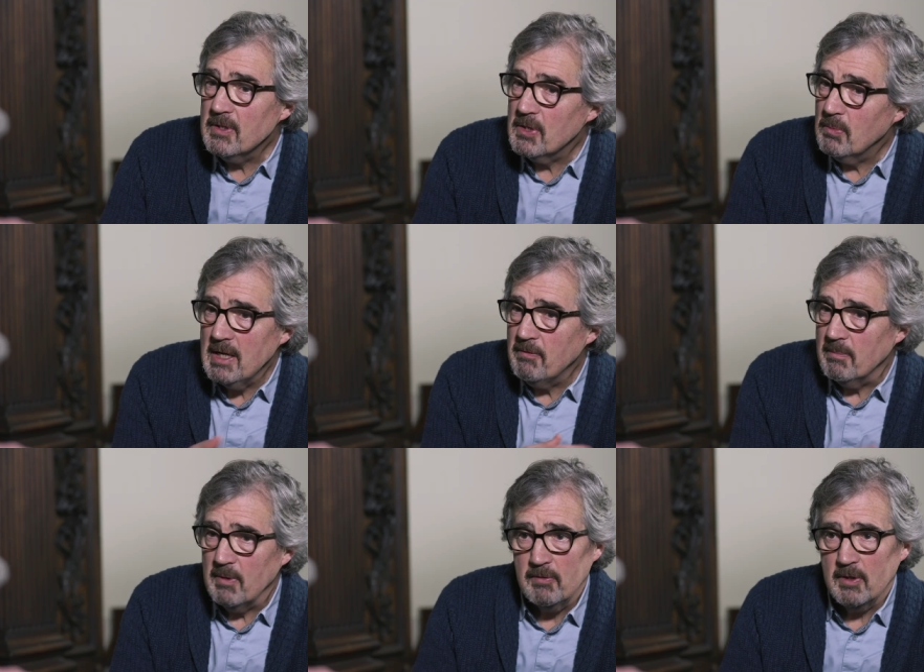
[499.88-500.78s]
us away
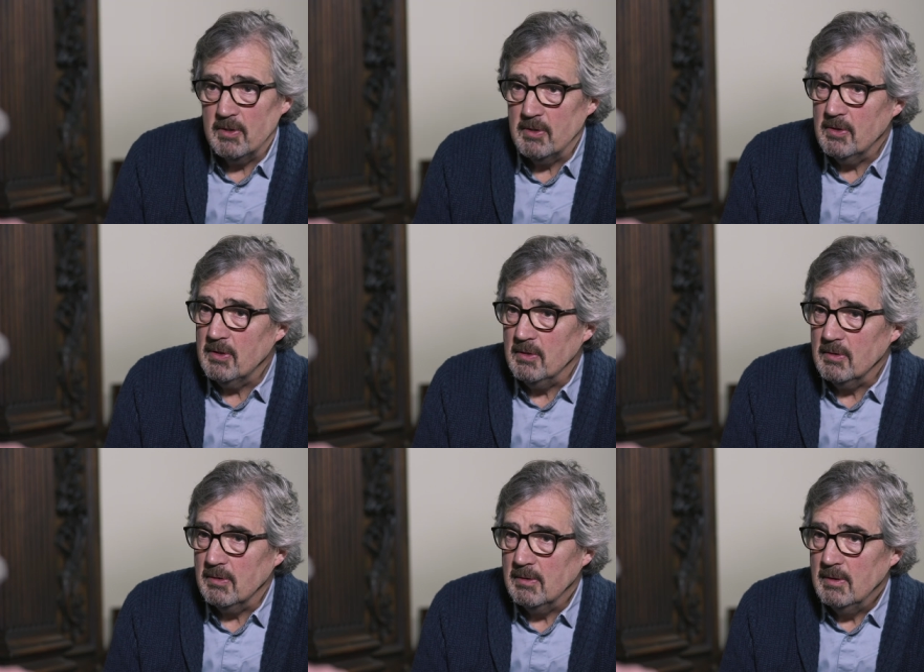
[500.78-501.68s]
from the front door, you
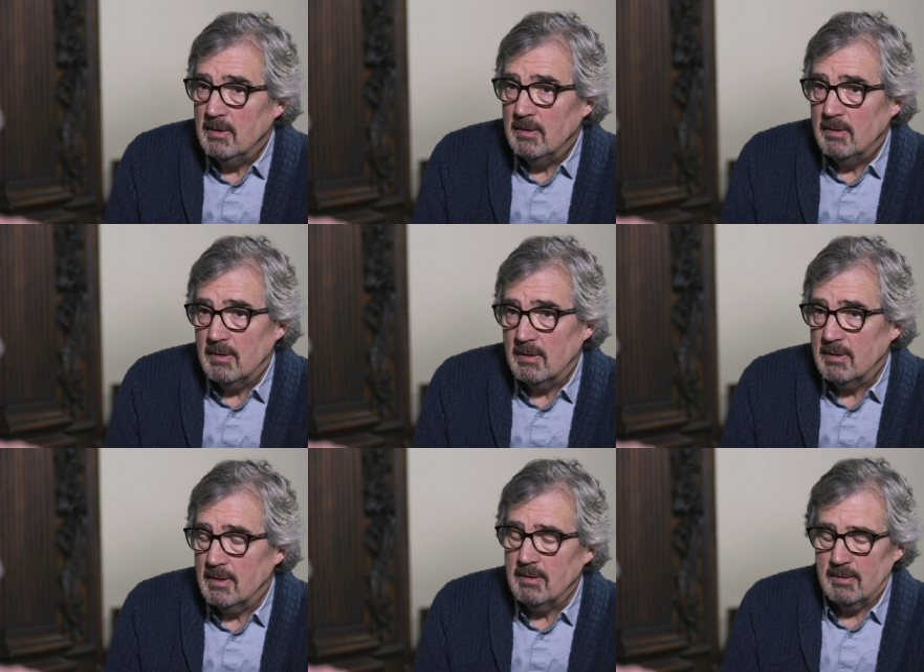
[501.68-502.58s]
know. Oh, God,
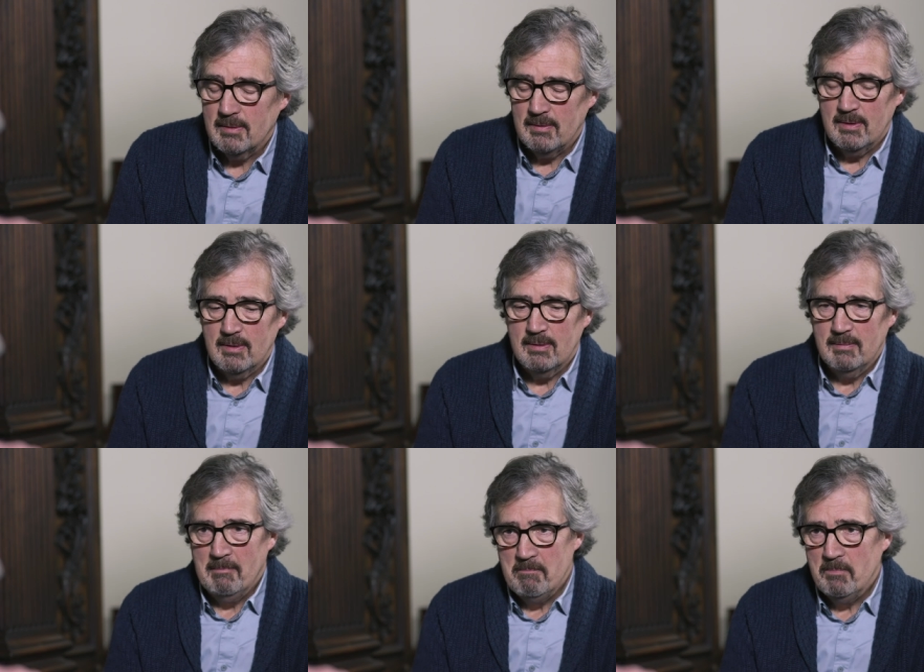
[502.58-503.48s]
completely. Yeah.
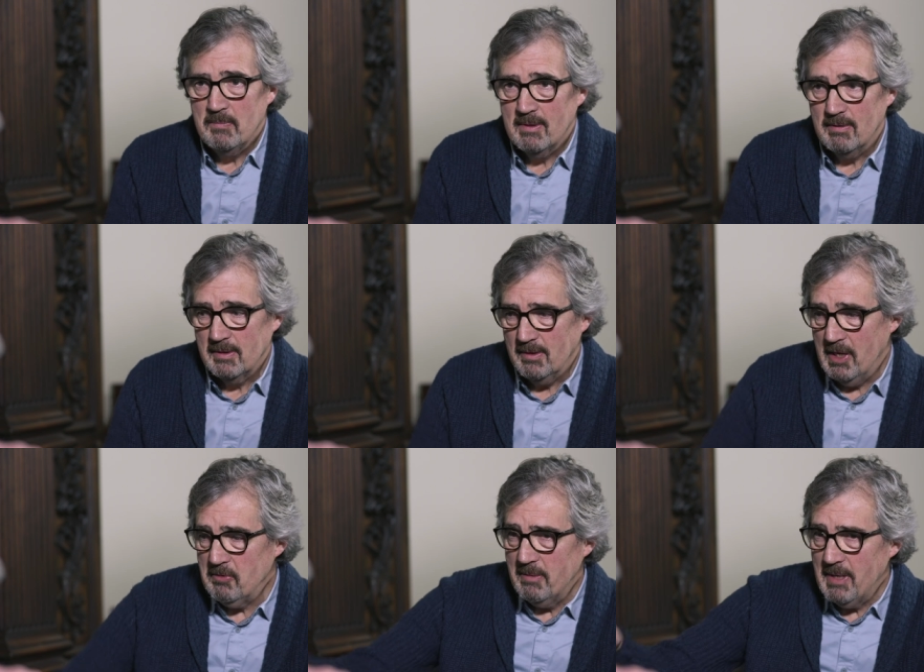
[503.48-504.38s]
But the, the
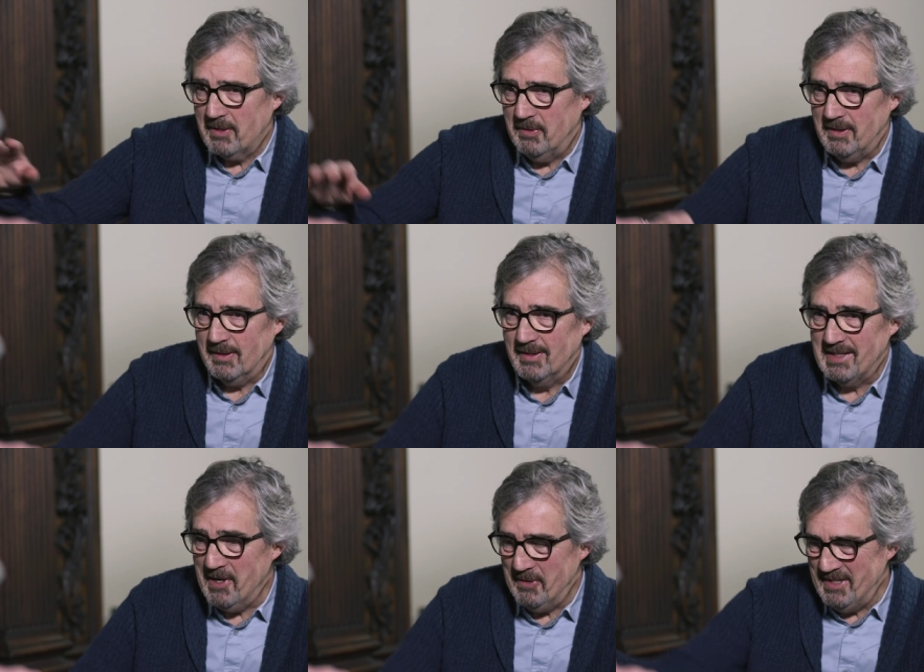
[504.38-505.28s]
around the back with you,
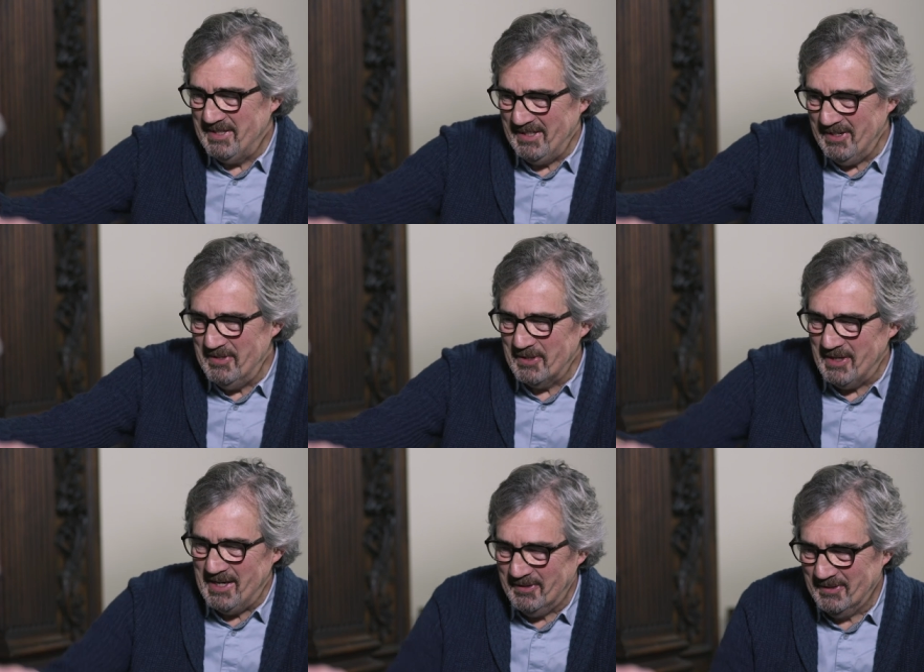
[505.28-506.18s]
down into the
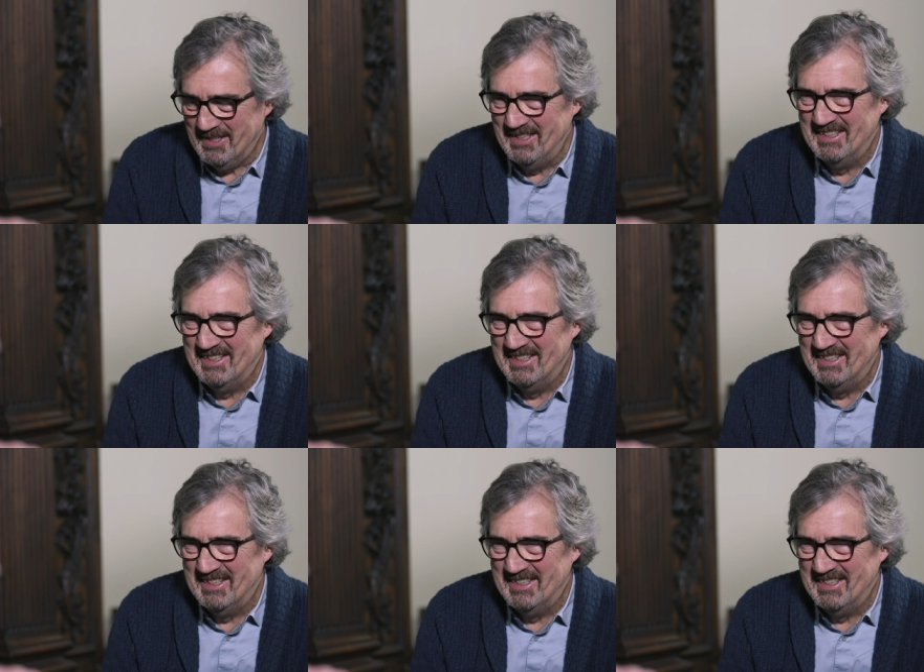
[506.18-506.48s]
underground.